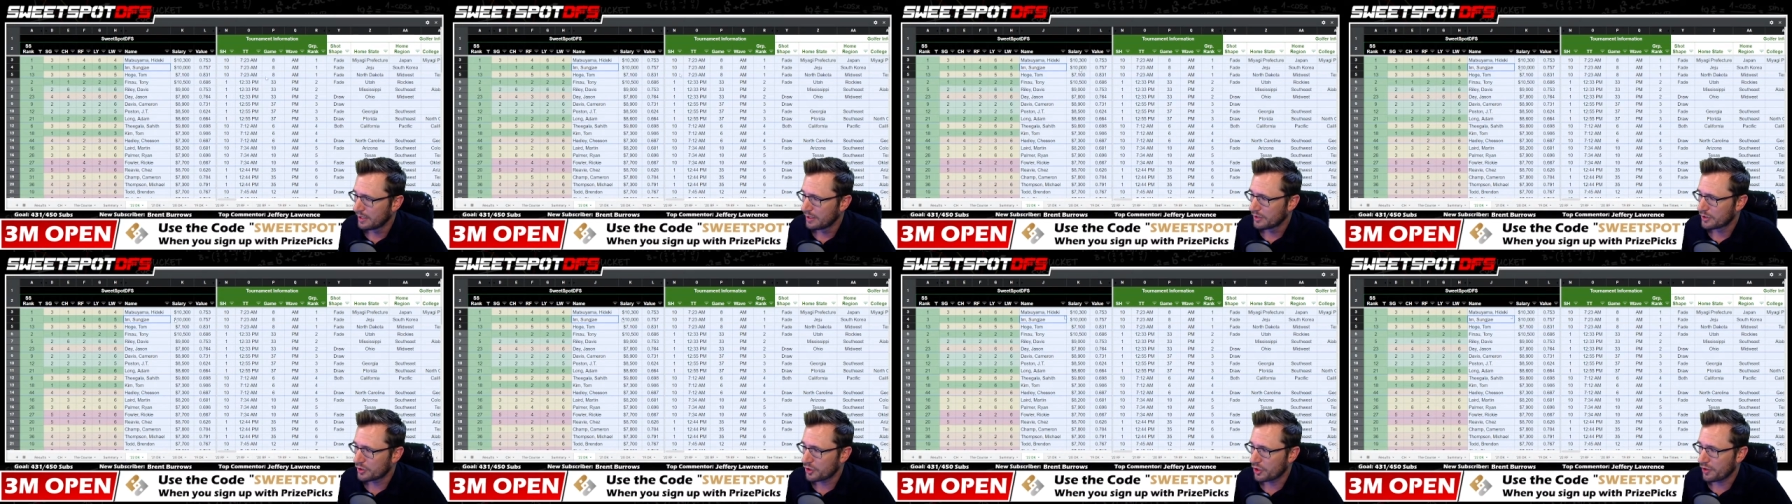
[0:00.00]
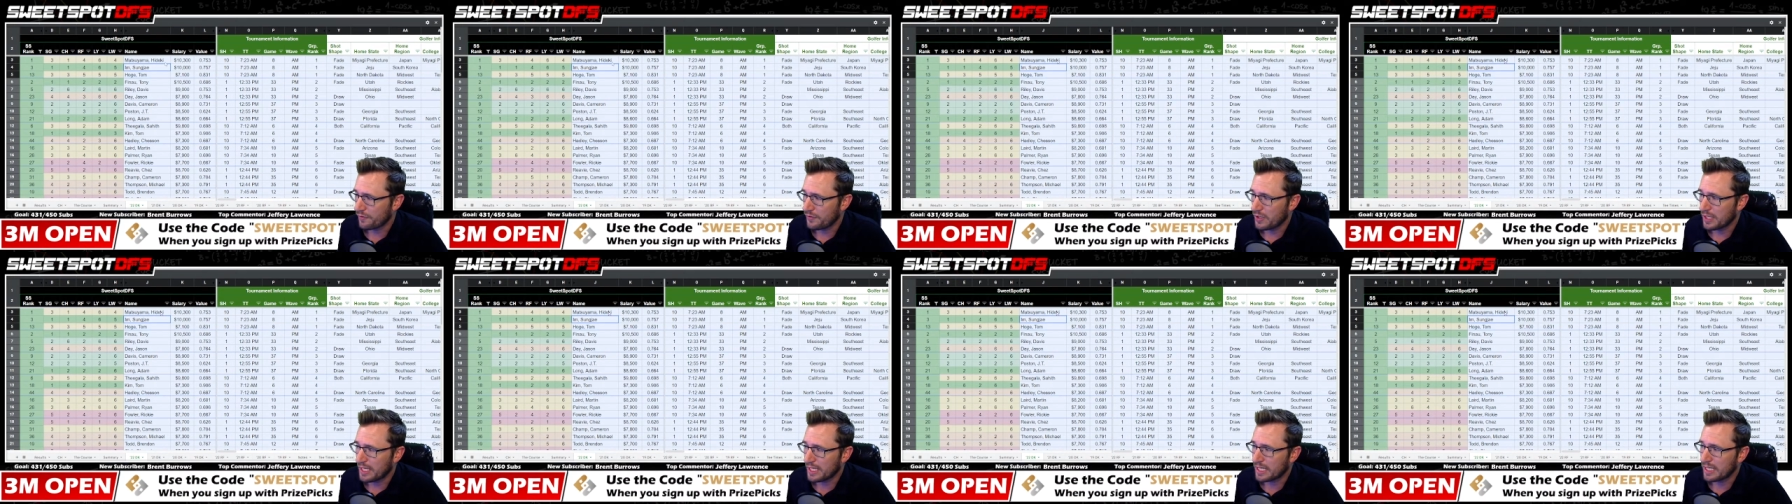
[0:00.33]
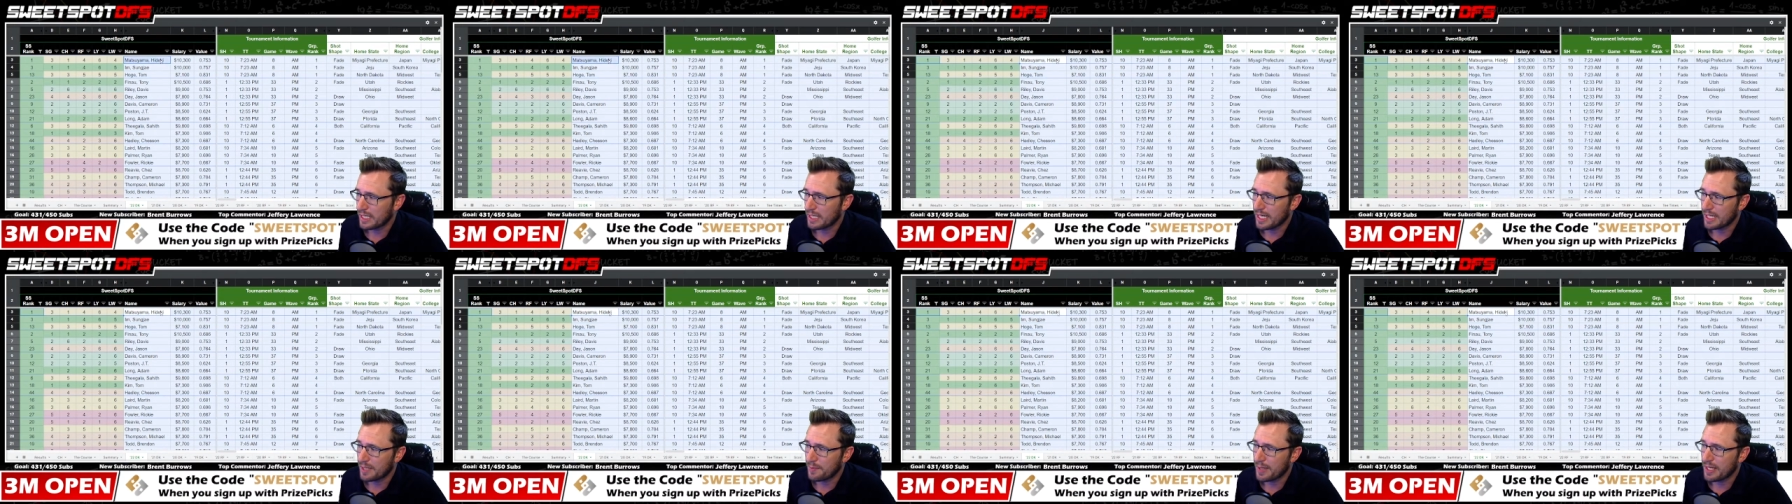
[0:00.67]
So if you like
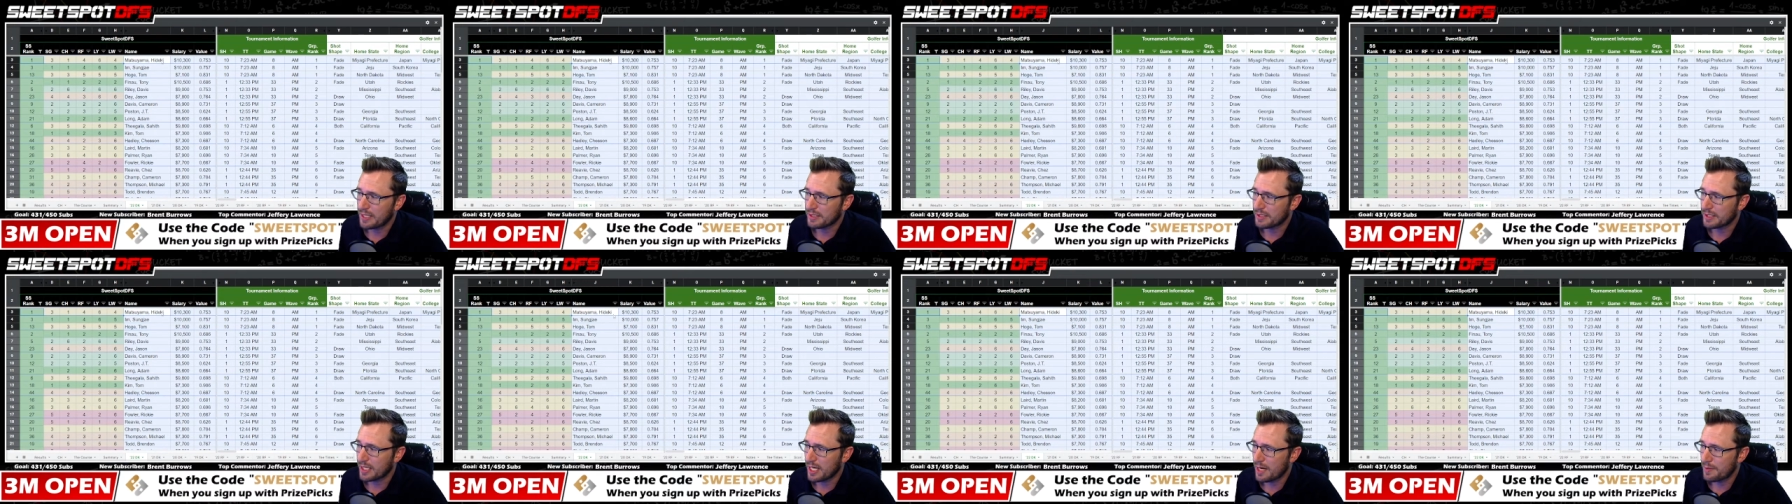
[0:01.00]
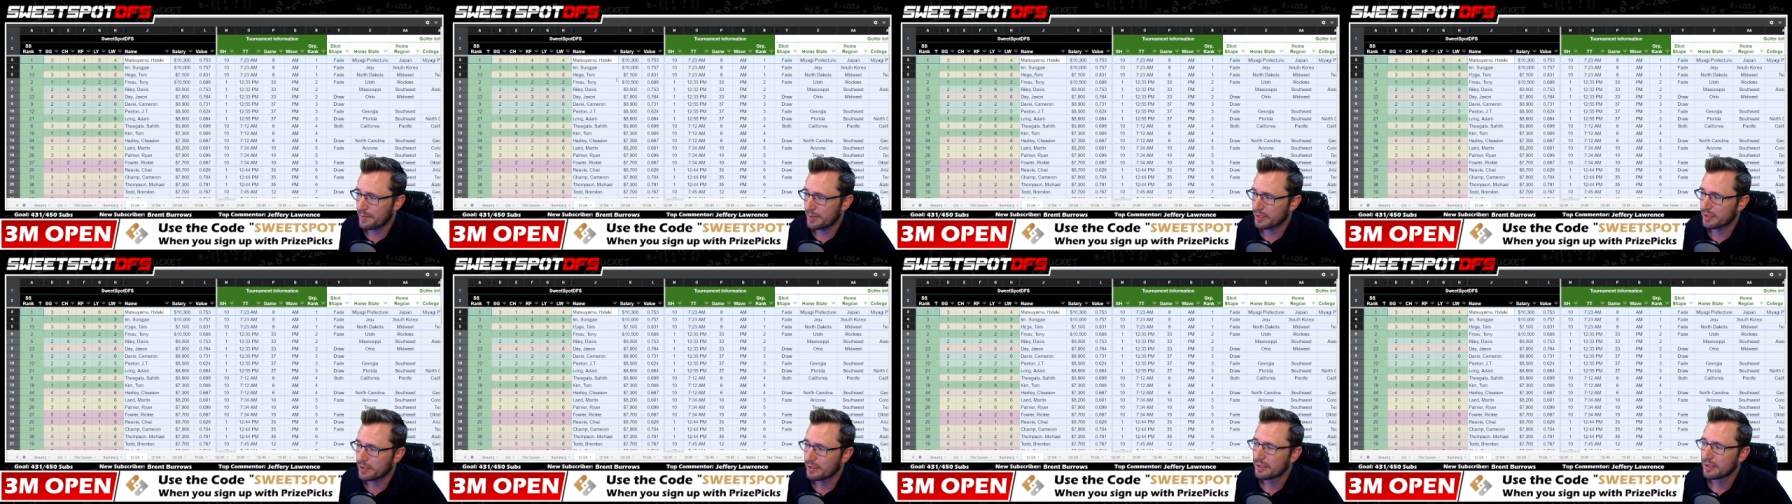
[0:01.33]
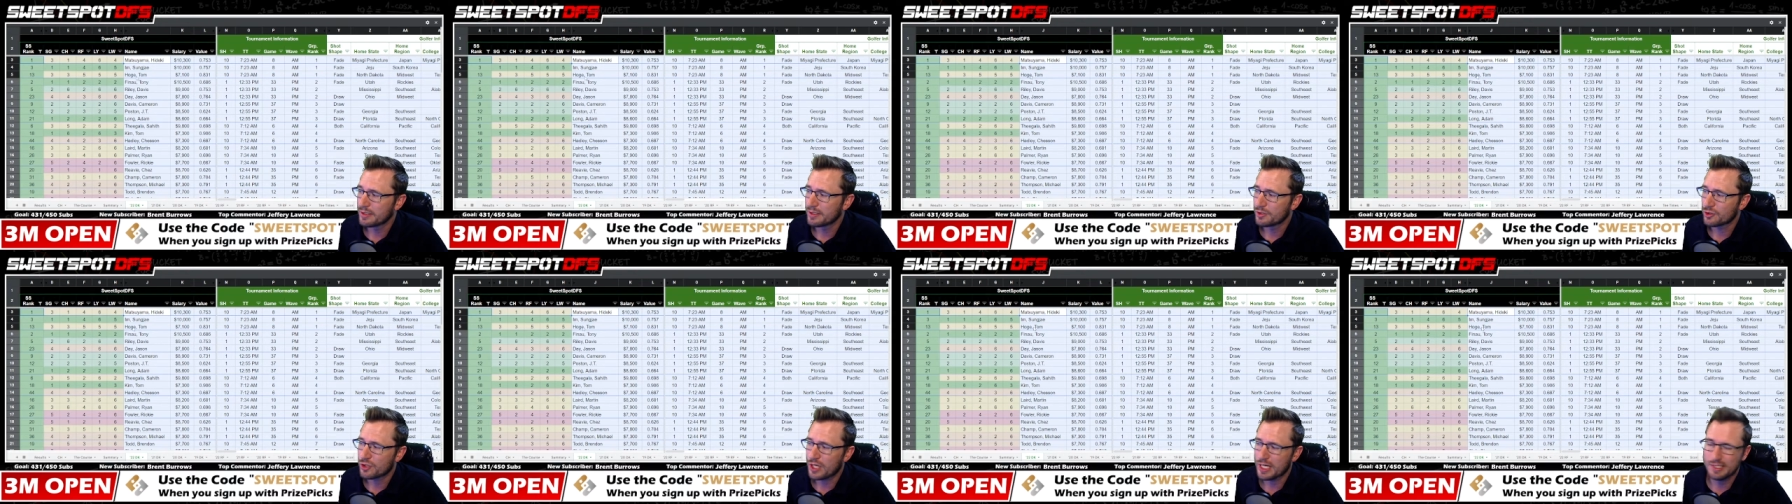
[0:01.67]
Hideki Matsuyama,
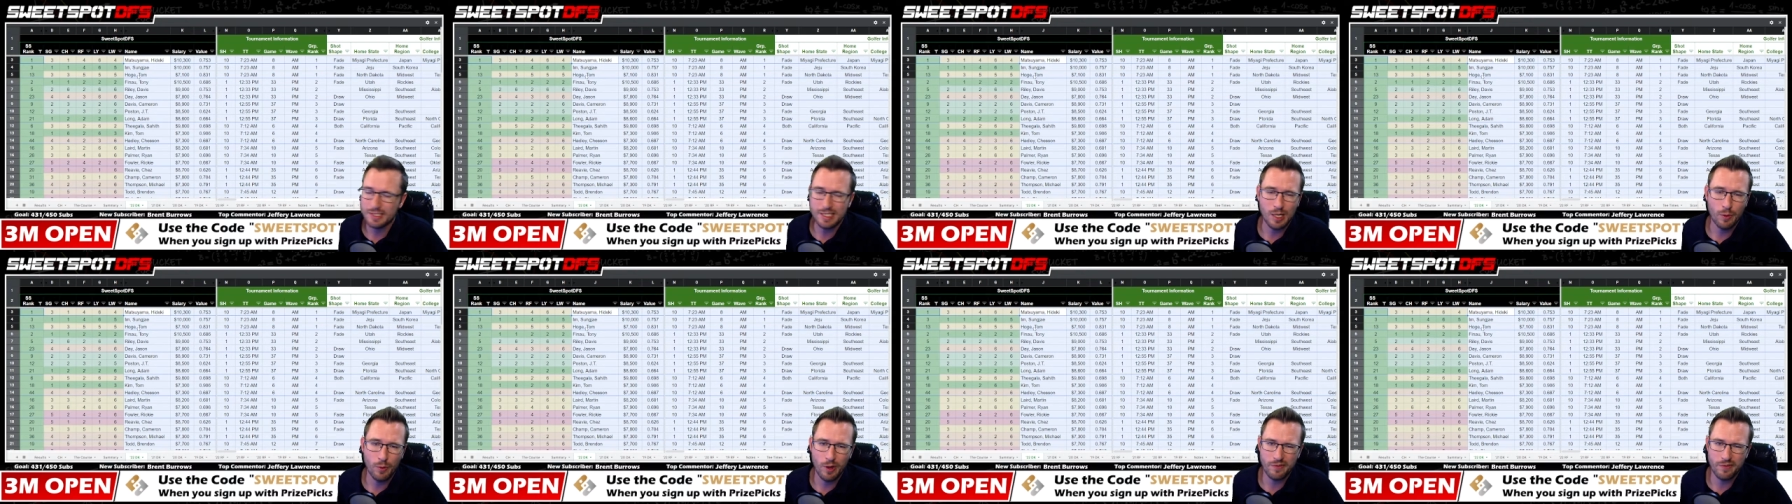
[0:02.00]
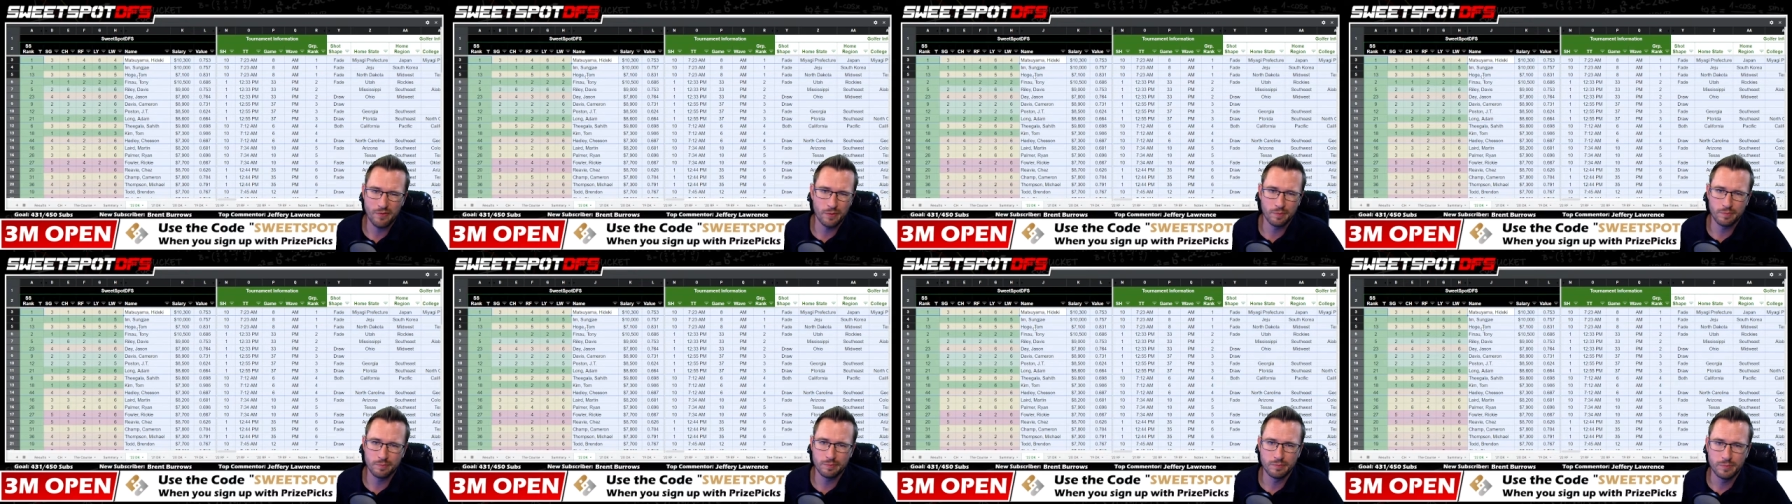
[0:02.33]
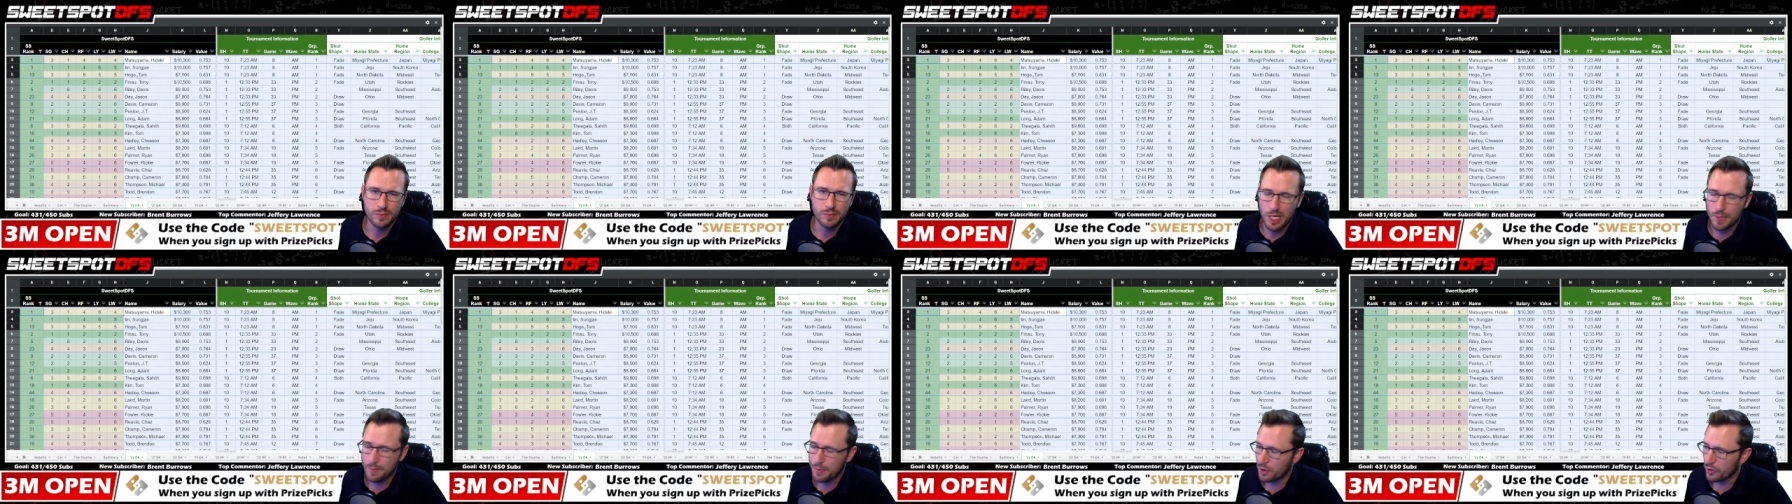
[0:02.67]
try to stay away from
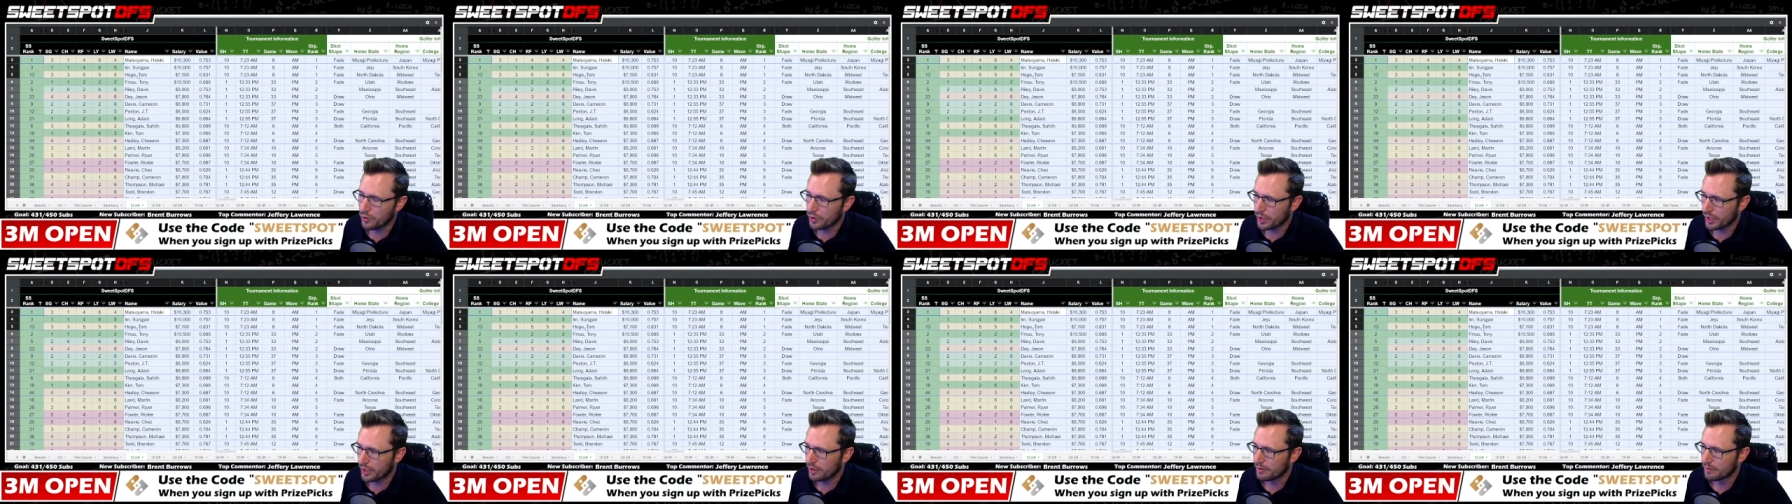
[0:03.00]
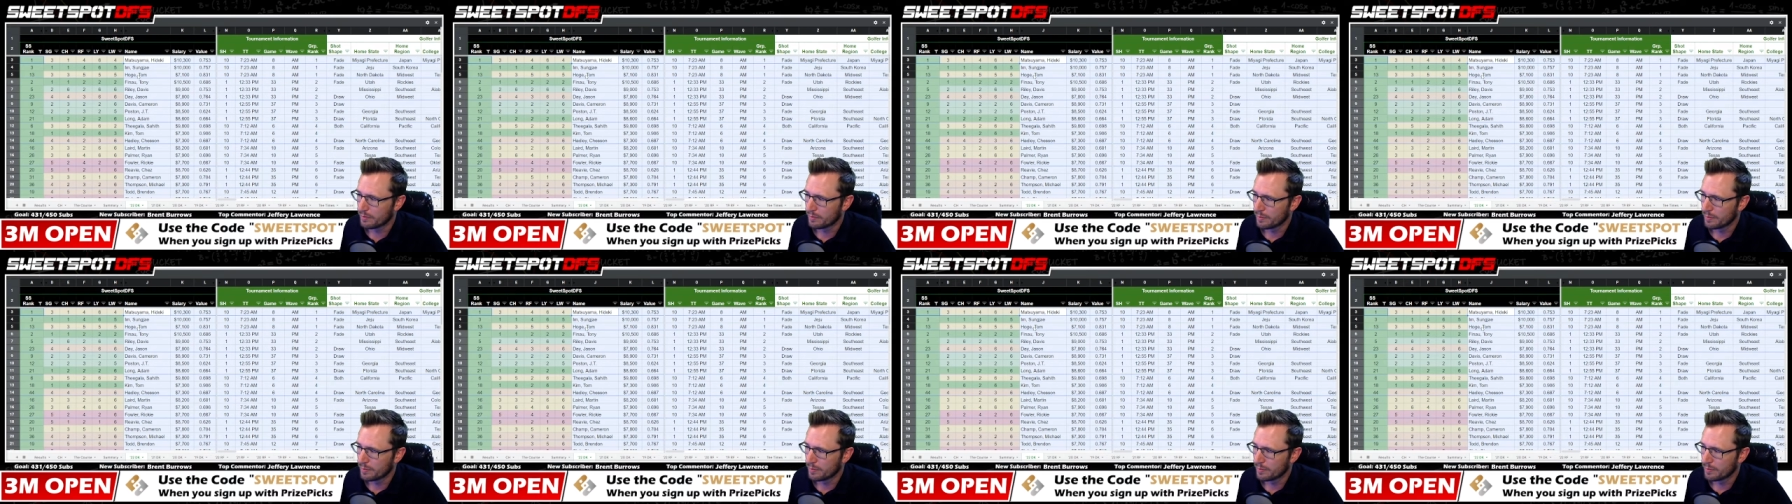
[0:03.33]
Tom Hoge.